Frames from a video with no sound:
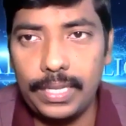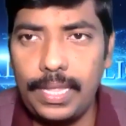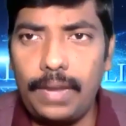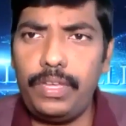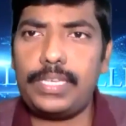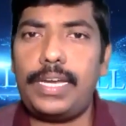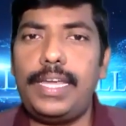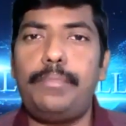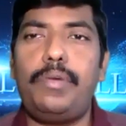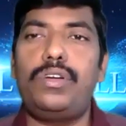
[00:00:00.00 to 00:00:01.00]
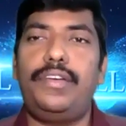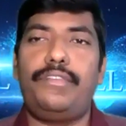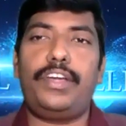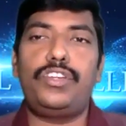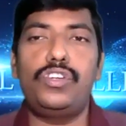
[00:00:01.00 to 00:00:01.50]
Then we study about
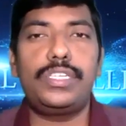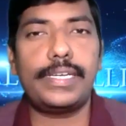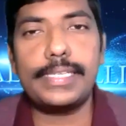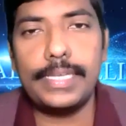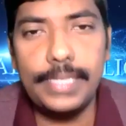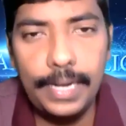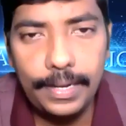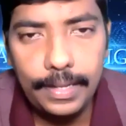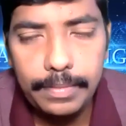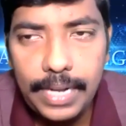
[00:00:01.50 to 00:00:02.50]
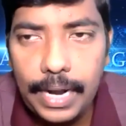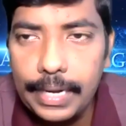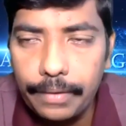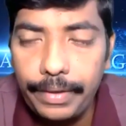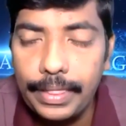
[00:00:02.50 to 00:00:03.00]
different heuristic search algorithms,
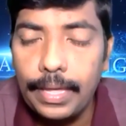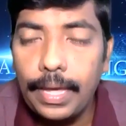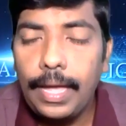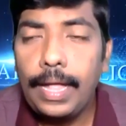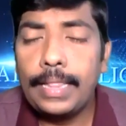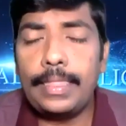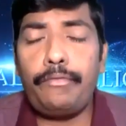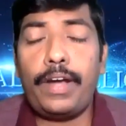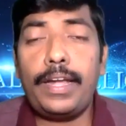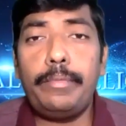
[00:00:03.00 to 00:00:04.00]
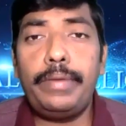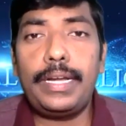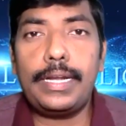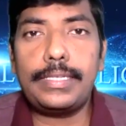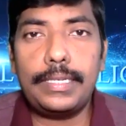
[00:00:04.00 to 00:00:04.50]
starting with the
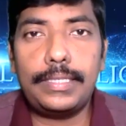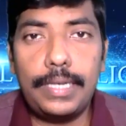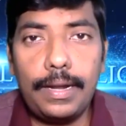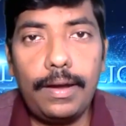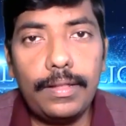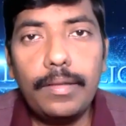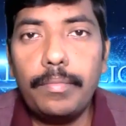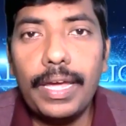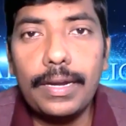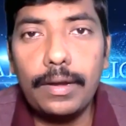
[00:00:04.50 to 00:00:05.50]
fundamental search algorithm, like